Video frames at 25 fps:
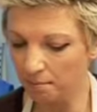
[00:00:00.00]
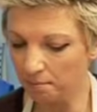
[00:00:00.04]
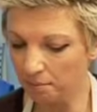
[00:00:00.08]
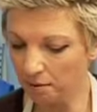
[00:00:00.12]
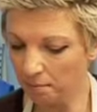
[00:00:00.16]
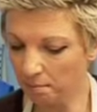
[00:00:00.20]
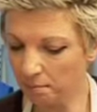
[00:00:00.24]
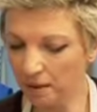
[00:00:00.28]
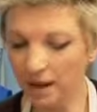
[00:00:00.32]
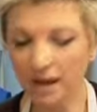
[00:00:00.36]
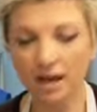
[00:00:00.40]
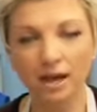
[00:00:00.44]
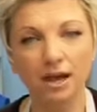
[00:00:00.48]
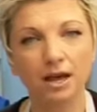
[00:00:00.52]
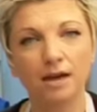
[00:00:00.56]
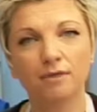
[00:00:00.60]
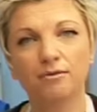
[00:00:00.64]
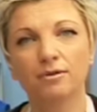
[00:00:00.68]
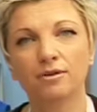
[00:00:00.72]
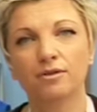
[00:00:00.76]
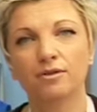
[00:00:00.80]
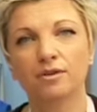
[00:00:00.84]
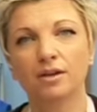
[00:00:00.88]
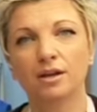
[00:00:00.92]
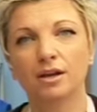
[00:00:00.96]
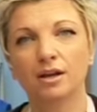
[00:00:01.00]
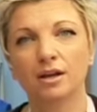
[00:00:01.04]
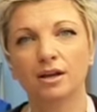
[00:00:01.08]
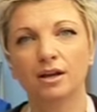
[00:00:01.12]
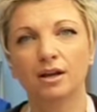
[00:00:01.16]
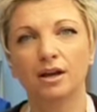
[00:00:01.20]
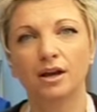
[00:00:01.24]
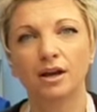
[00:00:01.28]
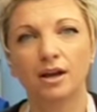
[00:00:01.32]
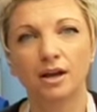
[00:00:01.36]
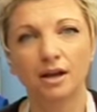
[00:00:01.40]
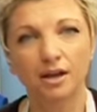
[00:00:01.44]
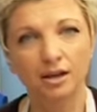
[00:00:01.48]
prepare
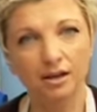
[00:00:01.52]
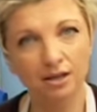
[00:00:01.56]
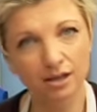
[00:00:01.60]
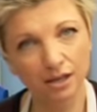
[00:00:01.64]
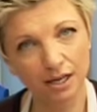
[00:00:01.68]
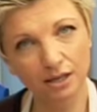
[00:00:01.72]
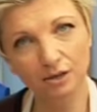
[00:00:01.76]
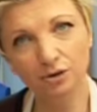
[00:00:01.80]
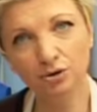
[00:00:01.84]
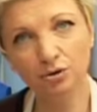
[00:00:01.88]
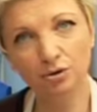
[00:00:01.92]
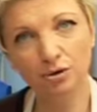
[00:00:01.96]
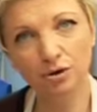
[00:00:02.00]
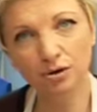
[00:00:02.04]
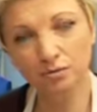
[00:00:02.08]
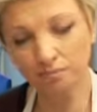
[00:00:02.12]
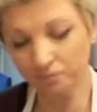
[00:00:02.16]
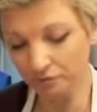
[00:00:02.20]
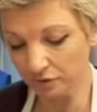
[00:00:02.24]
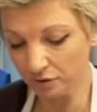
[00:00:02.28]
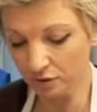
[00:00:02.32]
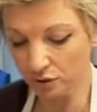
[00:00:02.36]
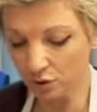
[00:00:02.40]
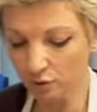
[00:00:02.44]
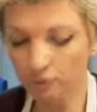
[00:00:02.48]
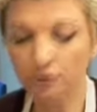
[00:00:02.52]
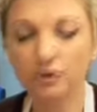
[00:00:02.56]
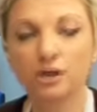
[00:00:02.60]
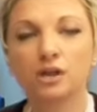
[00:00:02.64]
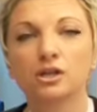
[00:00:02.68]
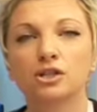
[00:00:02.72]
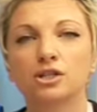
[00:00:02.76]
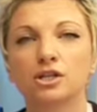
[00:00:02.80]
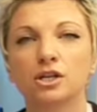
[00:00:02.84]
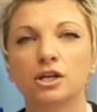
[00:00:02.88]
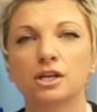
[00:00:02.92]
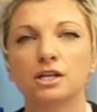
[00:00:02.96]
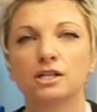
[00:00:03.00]
everything, get your
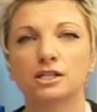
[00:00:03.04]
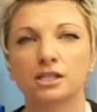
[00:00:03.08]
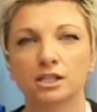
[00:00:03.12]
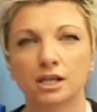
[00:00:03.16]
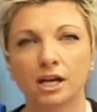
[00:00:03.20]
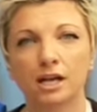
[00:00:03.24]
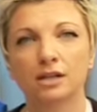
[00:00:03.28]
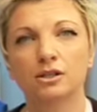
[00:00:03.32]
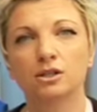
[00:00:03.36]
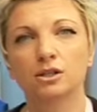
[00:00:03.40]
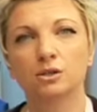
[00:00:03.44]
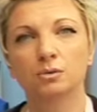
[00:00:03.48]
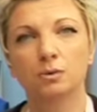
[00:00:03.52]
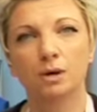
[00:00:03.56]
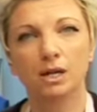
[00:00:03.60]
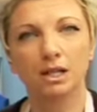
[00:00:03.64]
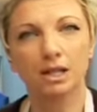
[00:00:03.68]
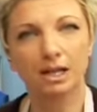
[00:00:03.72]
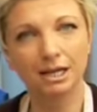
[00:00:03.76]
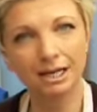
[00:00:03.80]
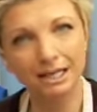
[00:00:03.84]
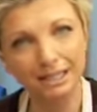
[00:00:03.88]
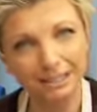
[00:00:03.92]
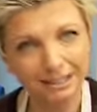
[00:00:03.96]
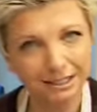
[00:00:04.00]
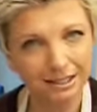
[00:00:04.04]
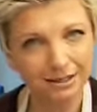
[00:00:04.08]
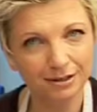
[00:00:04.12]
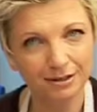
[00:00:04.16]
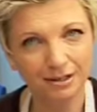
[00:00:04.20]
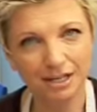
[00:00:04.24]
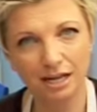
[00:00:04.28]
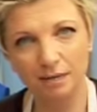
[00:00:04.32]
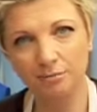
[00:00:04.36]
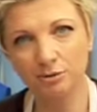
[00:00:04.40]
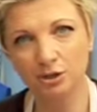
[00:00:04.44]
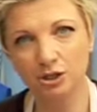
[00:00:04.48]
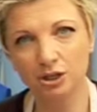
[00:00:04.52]
yufka sheets cut as well under a
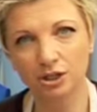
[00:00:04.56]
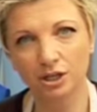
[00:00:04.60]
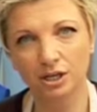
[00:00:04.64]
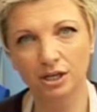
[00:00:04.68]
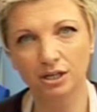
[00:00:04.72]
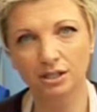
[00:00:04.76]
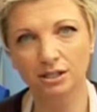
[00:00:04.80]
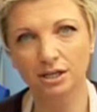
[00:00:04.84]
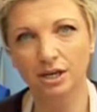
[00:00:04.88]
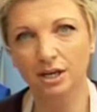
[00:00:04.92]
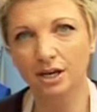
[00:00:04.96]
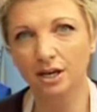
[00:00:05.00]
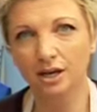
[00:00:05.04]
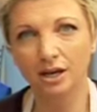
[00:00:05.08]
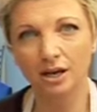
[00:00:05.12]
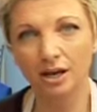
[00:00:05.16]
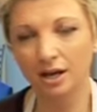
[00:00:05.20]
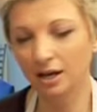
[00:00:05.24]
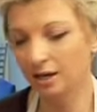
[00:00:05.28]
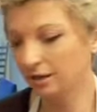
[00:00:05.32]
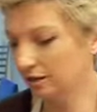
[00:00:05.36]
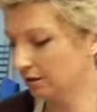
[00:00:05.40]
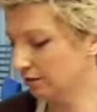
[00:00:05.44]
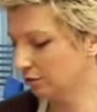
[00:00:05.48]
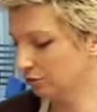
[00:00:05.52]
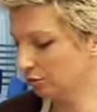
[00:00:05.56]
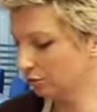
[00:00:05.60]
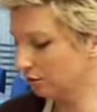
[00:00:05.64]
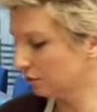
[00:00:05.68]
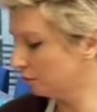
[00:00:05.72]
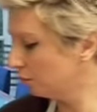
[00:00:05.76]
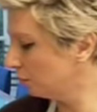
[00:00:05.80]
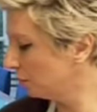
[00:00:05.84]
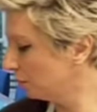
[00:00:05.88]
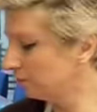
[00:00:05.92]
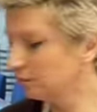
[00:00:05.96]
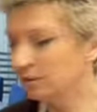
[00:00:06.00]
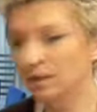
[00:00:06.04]
damp sheet, and it
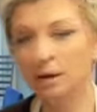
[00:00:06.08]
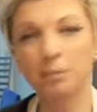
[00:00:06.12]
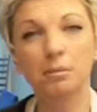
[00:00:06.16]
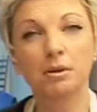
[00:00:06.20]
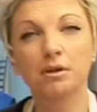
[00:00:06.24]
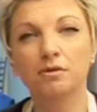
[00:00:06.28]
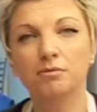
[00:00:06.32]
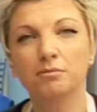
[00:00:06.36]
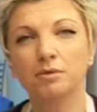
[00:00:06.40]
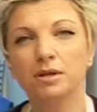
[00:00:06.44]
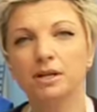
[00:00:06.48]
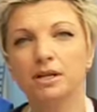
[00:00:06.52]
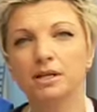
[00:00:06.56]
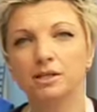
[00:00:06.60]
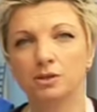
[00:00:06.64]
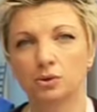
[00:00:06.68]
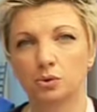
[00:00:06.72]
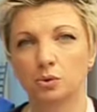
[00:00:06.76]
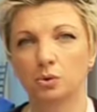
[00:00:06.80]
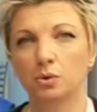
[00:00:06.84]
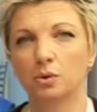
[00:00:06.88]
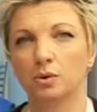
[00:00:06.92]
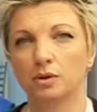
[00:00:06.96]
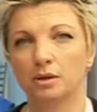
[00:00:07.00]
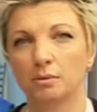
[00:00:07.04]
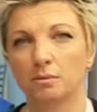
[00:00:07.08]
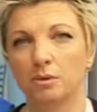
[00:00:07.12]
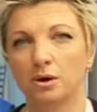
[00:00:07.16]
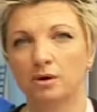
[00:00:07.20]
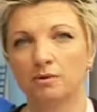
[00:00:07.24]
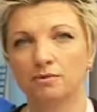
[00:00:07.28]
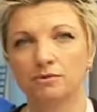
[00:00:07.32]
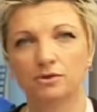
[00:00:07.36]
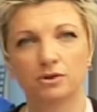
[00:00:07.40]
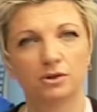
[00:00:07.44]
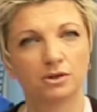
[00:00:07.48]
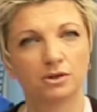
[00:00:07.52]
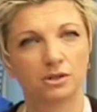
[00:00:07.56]
took, well, a couple of minutes to cook them
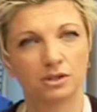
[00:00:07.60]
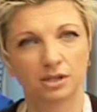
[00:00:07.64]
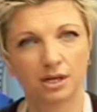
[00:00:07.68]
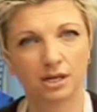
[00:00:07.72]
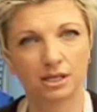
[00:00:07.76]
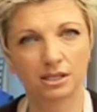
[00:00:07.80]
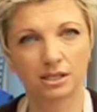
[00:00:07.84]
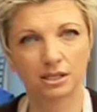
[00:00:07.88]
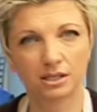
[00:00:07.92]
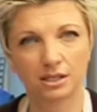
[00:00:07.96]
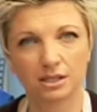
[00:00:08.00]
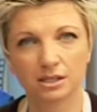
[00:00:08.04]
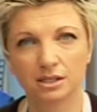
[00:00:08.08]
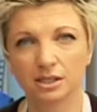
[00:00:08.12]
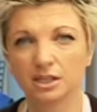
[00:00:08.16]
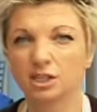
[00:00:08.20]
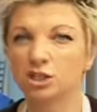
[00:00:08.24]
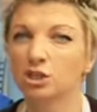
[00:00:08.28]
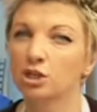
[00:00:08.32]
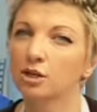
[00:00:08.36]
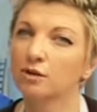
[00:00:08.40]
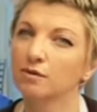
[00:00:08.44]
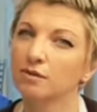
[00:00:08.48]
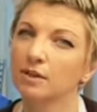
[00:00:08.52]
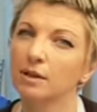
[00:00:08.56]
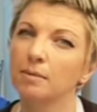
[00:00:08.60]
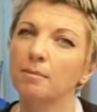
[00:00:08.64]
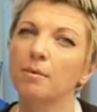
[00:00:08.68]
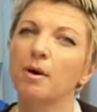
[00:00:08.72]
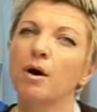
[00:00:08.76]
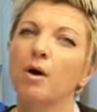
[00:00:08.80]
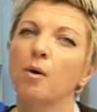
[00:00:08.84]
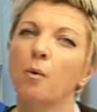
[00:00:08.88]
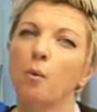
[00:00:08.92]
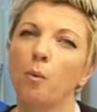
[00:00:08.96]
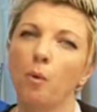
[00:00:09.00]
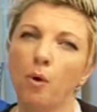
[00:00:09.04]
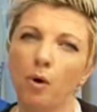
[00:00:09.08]
off, so it's nice and easy. Serve them
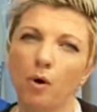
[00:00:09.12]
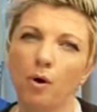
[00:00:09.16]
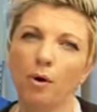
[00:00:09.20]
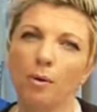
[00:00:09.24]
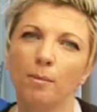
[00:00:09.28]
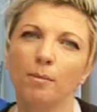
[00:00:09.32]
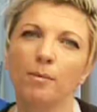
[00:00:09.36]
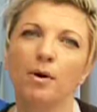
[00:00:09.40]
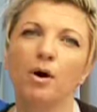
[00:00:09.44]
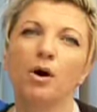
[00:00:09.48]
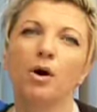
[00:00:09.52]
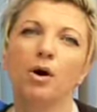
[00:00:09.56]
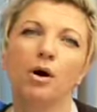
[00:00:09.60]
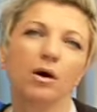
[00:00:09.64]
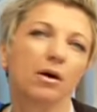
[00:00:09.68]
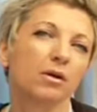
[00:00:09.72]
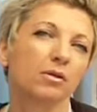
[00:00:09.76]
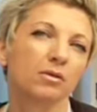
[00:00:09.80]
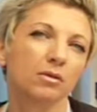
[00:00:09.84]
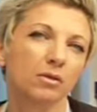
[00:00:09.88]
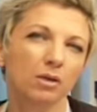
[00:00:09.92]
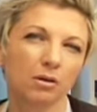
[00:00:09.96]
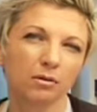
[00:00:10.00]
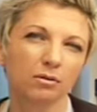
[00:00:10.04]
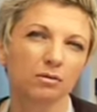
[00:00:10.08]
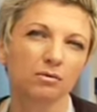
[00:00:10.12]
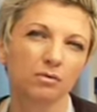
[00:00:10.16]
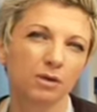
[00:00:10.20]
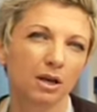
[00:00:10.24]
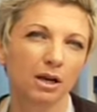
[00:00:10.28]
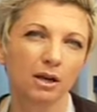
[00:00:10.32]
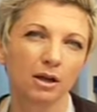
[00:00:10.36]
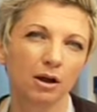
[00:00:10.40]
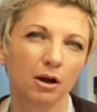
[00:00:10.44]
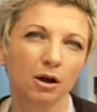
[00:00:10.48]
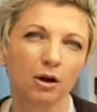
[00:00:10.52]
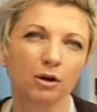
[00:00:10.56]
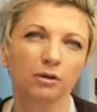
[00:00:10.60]
warm, not
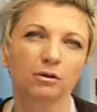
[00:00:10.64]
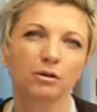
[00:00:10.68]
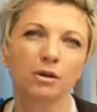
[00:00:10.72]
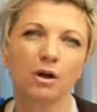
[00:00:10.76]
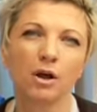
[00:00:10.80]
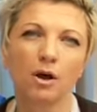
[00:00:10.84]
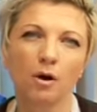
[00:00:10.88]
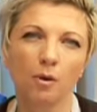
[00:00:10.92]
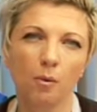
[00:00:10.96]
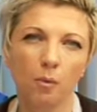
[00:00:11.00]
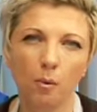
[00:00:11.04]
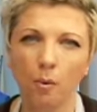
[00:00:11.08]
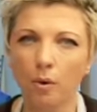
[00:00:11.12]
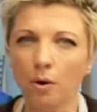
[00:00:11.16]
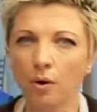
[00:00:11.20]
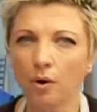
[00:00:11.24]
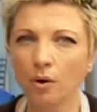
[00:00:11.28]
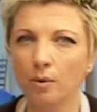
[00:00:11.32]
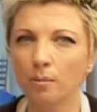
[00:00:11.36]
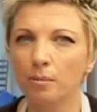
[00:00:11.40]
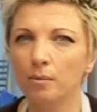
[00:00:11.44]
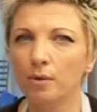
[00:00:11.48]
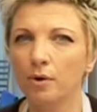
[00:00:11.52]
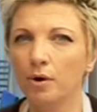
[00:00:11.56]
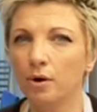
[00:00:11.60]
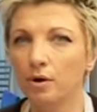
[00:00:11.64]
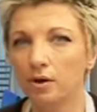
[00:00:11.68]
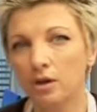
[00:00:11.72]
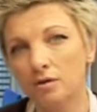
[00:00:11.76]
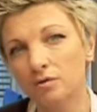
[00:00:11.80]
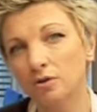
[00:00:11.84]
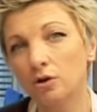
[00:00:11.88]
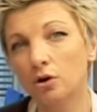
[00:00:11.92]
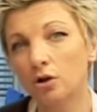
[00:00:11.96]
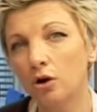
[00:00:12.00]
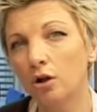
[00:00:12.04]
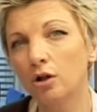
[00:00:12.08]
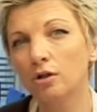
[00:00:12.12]
really hot. Warm,
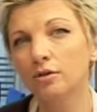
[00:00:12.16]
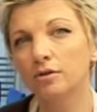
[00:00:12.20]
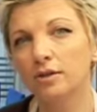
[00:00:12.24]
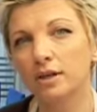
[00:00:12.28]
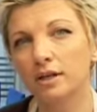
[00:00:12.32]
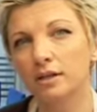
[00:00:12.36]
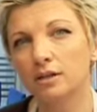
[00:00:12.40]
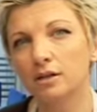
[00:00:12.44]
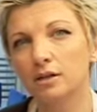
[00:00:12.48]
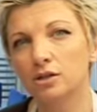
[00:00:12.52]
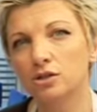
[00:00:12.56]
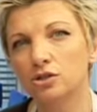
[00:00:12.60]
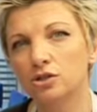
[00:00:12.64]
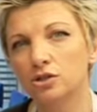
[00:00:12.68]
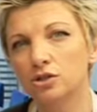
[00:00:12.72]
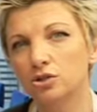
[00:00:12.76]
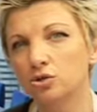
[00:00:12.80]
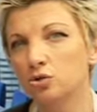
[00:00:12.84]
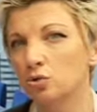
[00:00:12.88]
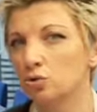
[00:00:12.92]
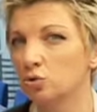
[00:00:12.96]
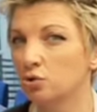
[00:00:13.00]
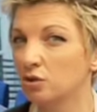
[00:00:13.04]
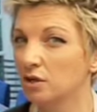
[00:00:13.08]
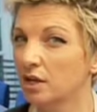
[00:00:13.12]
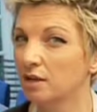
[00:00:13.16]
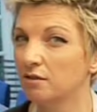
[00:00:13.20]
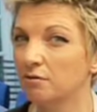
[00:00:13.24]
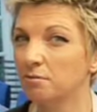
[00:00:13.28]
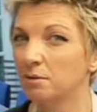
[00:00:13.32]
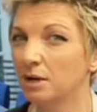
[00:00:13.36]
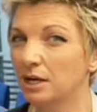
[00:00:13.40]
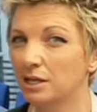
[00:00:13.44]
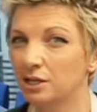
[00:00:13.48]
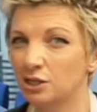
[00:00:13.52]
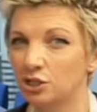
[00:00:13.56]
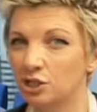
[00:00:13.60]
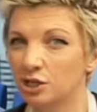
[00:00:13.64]
even cold, they're delicious, should you have
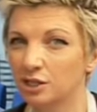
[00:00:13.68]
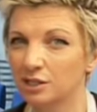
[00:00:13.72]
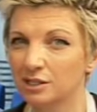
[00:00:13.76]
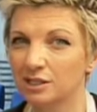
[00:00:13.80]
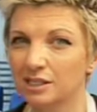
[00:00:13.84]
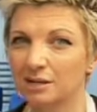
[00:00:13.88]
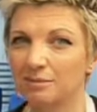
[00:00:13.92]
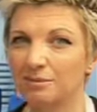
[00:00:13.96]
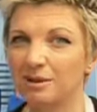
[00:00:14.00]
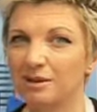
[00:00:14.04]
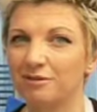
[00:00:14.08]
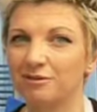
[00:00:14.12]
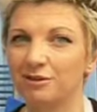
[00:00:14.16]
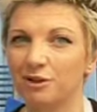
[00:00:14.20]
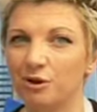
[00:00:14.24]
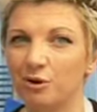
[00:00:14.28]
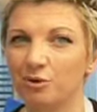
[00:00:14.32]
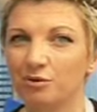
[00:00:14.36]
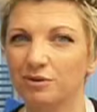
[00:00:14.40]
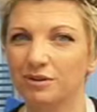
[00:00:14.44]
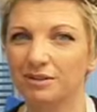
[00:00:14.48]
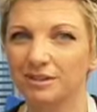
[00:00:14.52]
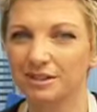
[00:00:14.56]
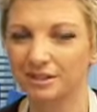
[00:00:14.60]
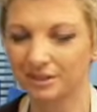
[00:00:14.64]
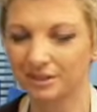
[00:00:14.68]
by any chance some leftovers.